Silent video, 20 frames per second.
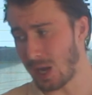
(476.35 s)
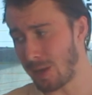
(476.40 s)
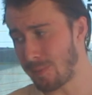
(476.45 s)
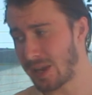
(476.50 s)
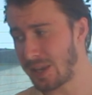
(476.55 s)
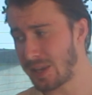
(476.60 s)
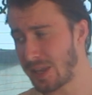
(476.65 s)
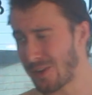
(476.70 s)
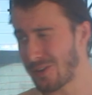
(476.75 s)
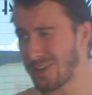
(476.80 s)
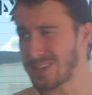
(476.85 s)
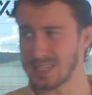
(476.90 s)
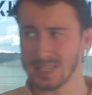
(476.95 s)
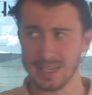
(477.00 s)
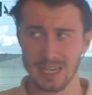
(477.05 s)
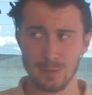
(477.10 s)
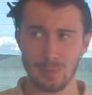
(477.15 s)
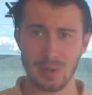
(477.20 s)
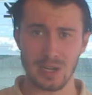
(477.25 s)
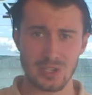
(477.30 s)
I mean, there is a
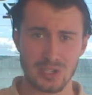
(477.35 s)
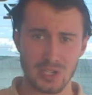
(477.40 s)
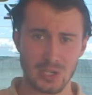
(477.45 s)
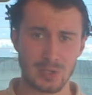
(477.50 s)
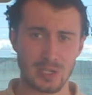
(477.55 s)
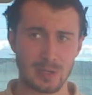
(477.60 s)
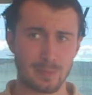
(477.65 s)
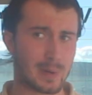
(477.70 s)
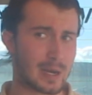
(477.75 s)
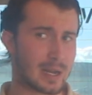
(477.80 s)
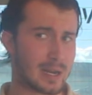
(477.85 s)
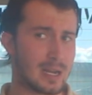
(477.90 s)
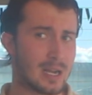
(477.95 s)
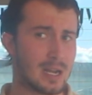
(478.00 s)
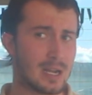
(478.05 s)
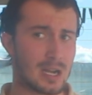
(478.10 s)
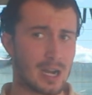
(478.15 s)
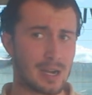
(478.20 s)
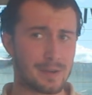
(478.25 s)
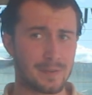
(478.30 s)
little bit to it, but
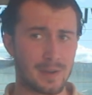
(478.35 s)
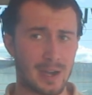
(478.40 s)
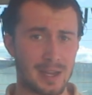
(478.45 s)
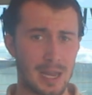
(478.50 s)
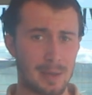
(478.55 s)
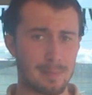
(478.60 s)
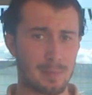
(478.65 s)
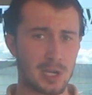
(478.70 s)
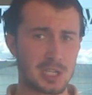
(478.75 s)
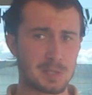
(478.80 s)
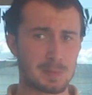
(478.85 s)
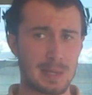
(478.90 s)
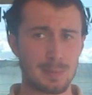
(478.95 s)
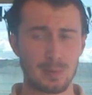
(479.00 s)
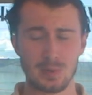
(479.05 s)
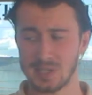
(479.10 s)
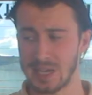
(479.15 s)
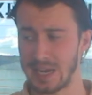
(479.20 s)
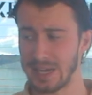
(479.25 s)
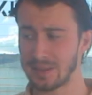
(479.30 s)
I find that most
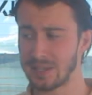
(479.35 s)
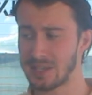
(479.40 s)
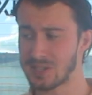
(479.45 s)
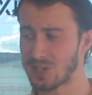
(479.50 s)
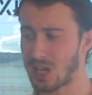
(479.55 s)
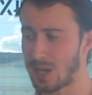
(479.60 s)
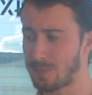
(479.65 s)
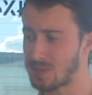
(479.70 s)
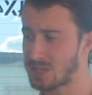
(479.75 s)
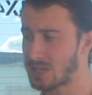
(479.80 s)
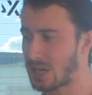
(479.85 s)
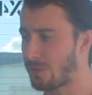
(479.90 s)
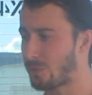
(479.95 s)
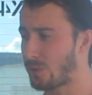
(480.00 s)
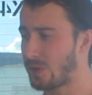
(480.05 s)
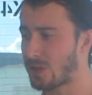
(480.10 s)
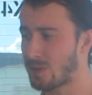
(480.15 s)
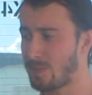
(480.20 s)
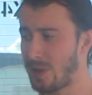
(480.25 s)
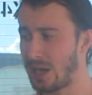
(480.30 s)
people take this type of stuff
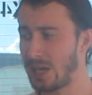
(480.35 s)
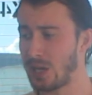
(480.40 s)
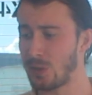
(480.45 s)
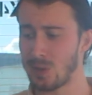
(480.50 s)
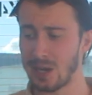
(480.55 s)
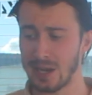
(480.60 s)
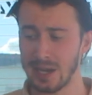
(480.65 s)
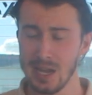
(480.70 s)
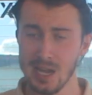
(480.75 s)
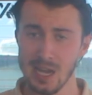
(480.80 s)
with them anyway.